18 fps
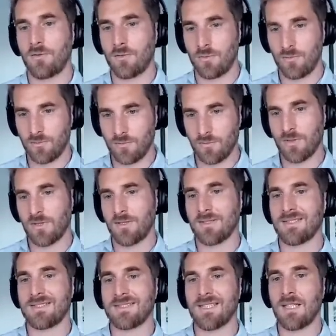to
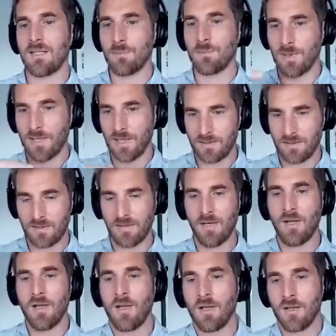uh, send back
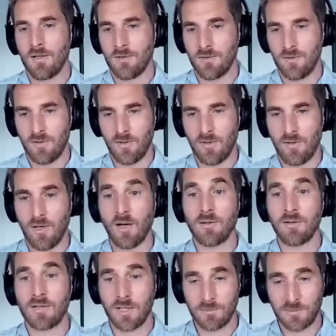the
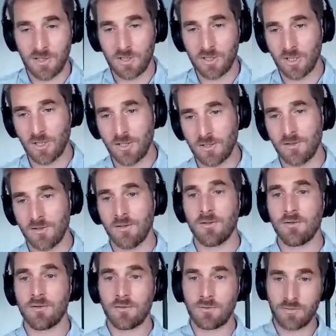encrypted shard
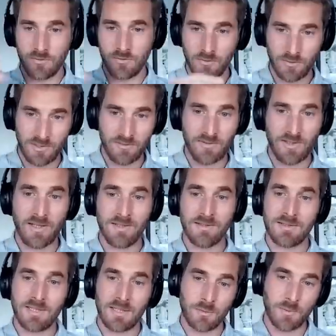to your
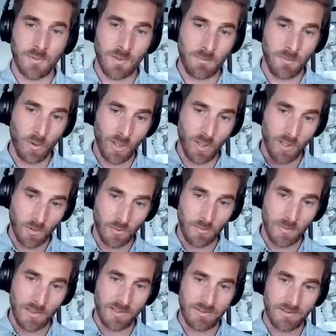device that will
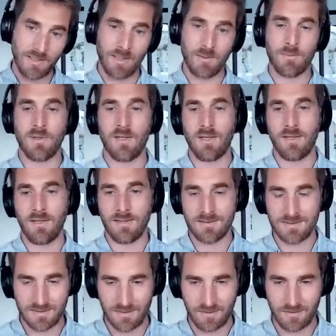recombine them
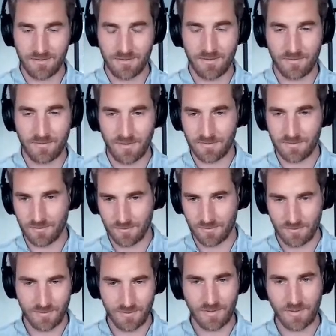inside the device. So
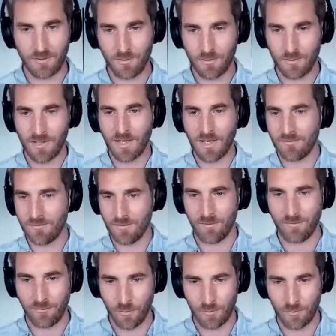you have
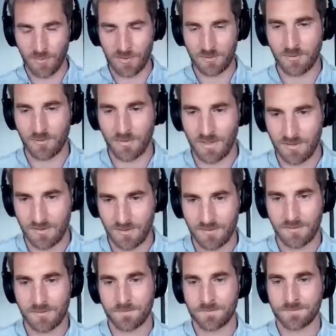the full picture like
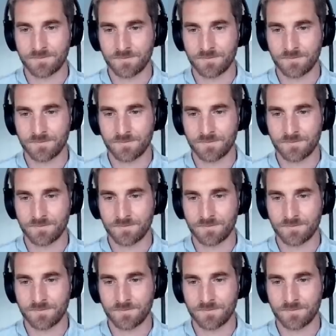this.